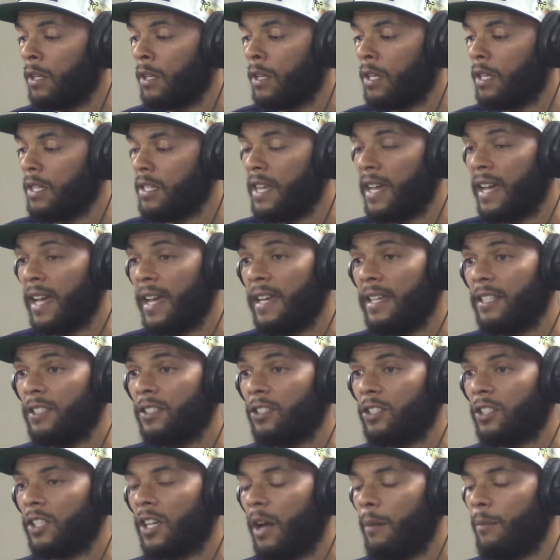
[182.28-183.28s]

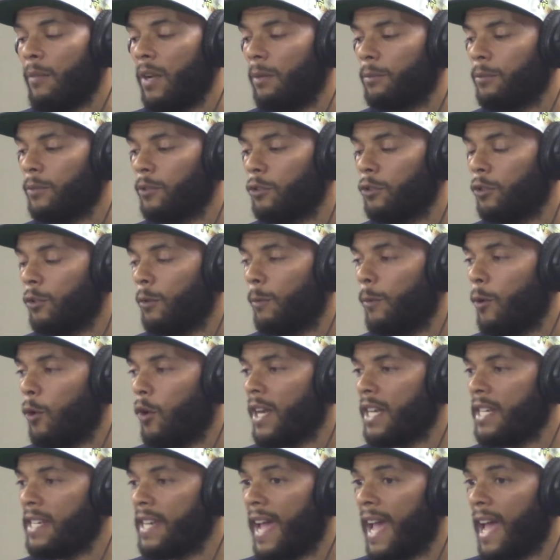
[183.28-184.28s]
it's come up to a
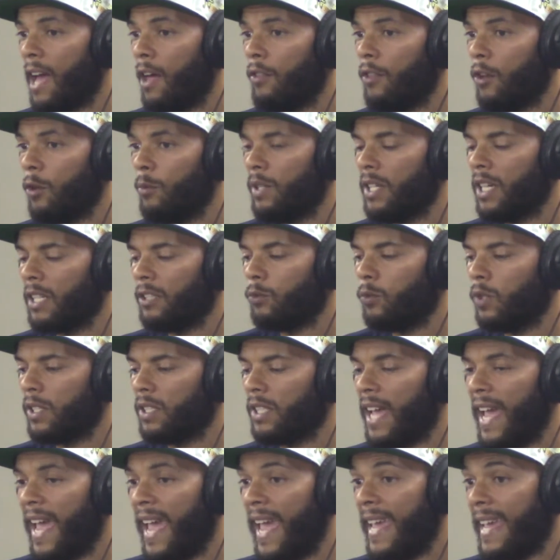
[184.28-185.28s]
point now though, because with
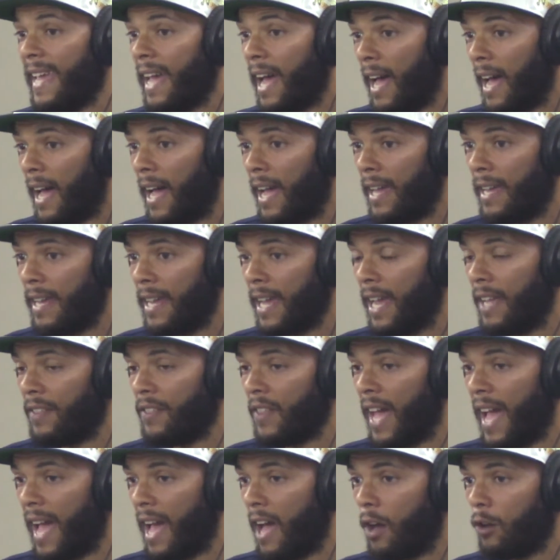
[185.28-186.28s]
the AI and
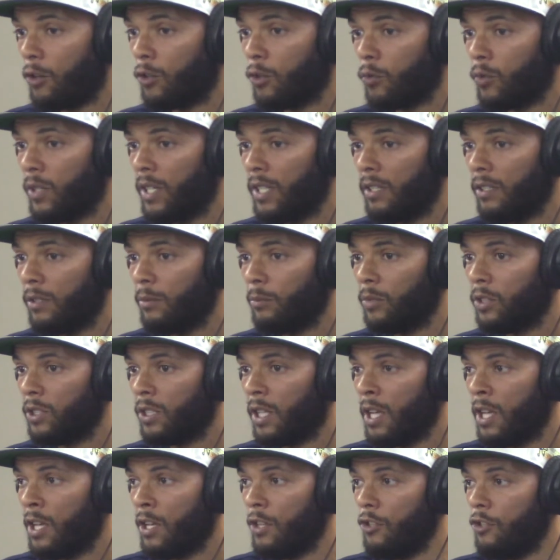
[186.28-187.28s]
the algorithms,
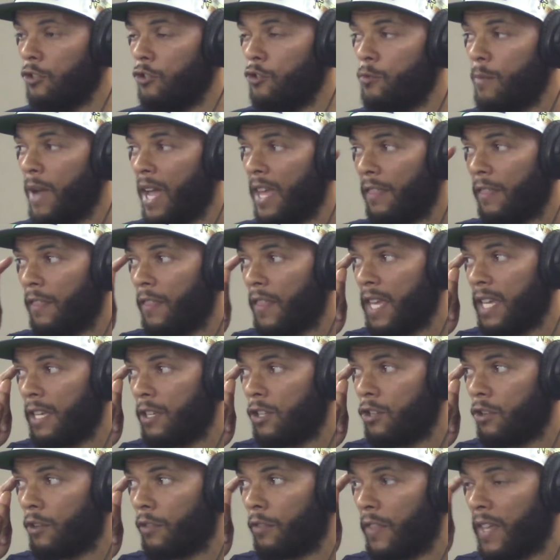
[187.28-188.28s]
you may
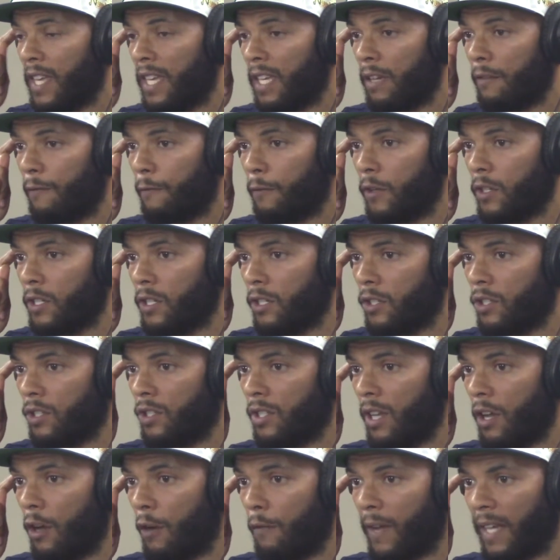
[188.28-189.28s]
think you're thinking for
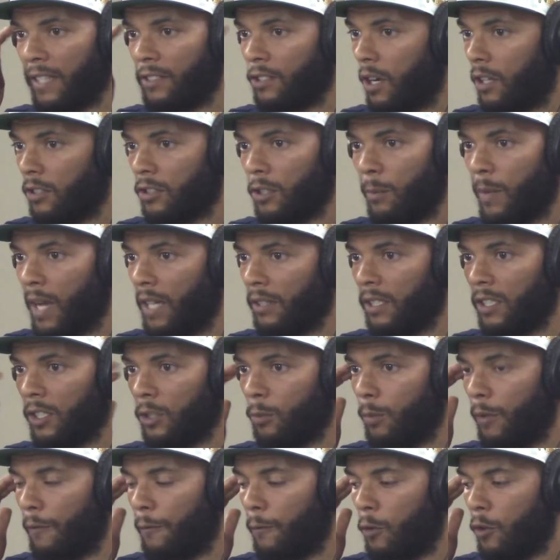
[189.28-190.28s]
yourself. I talked about this
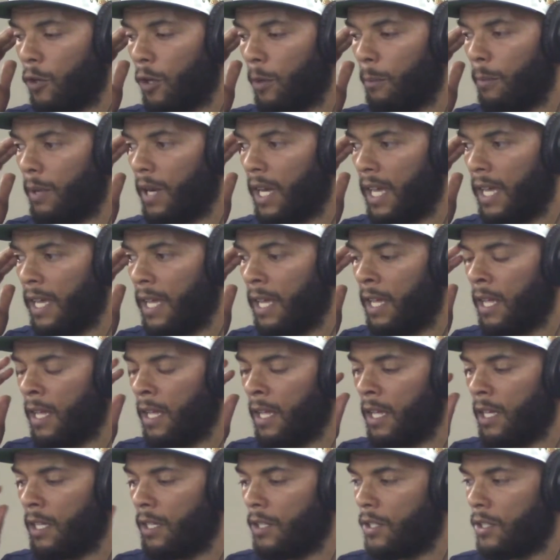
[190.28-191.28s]
before, but
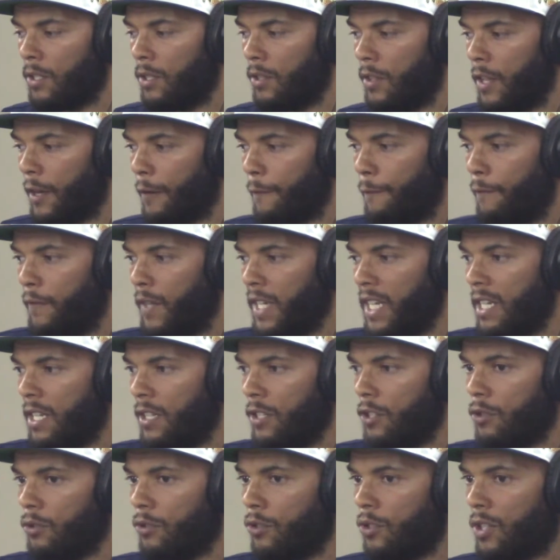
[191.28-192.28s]
they're
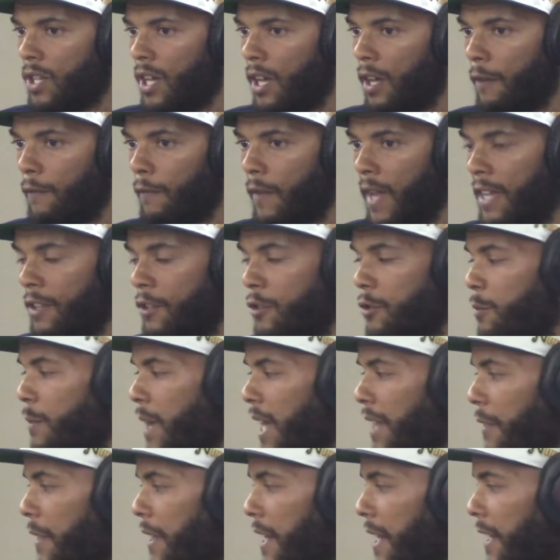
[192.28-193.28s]
feeding you stuff and you
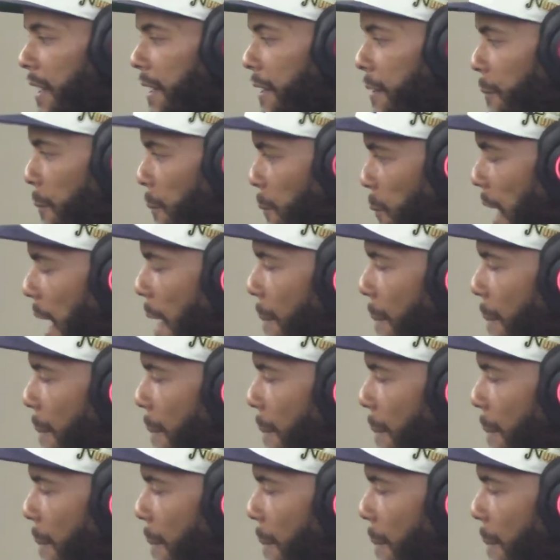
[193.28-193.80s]
may think, I'm